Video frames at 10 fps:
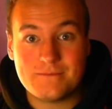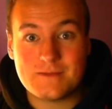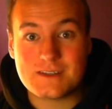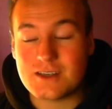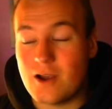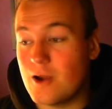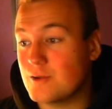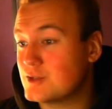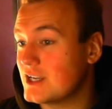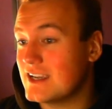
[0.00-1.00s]
So
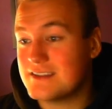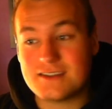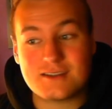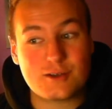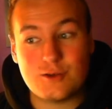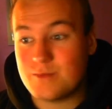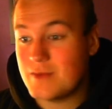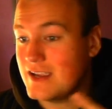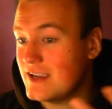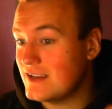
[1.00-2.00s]
teasers could
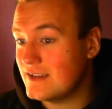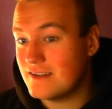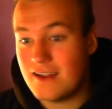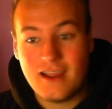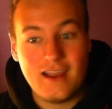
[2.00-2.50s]
mean,